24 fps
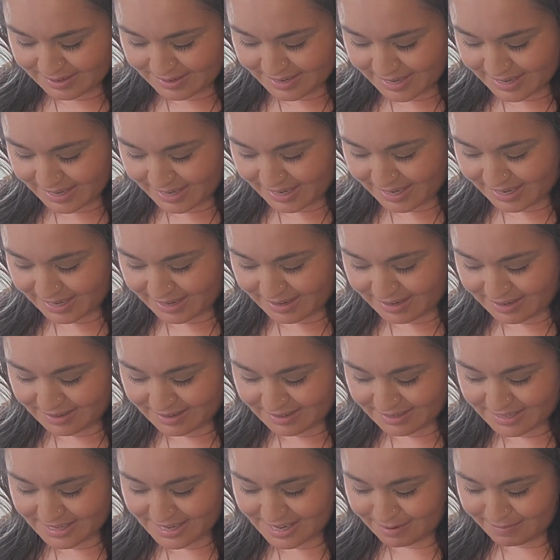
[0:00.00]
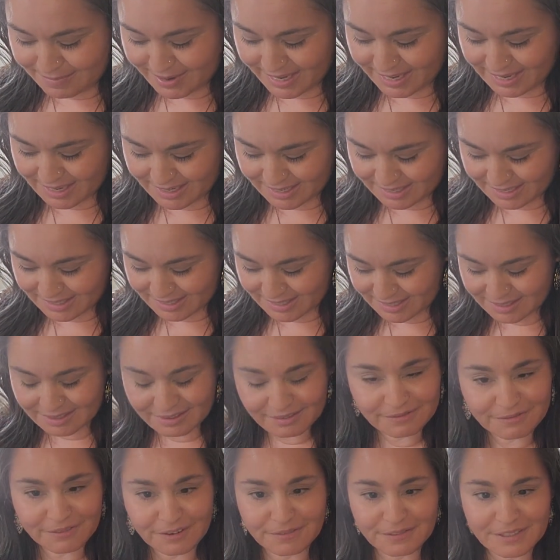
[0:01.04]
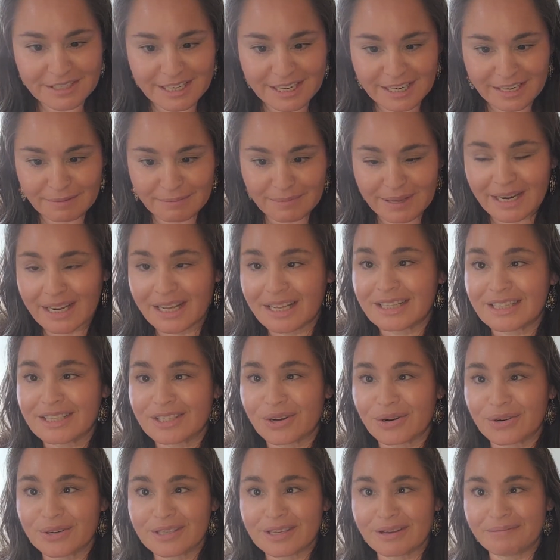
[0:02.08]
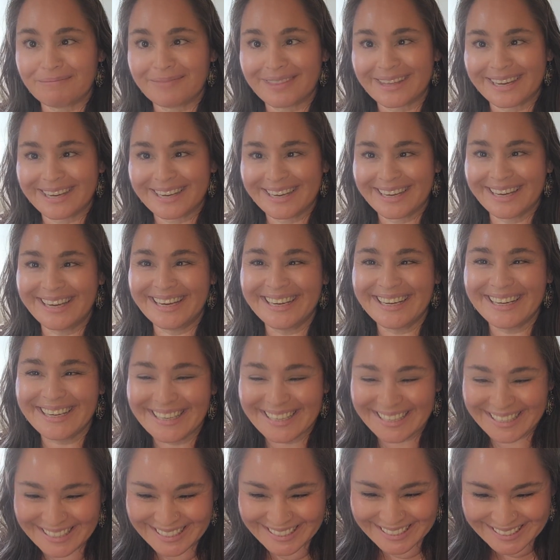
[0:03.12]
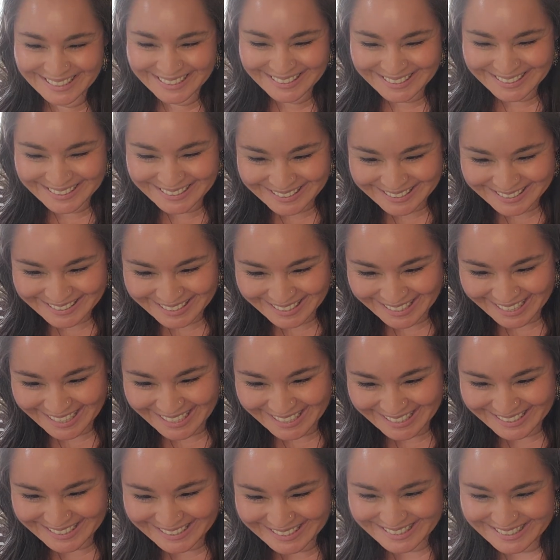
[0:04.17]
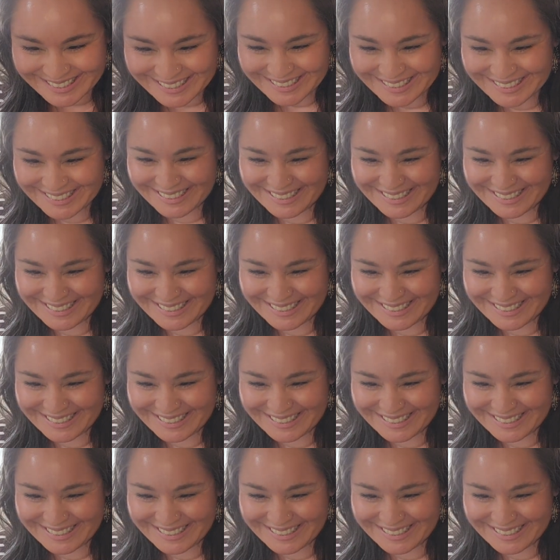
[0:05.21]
in T minus 15 minutes or something. Right?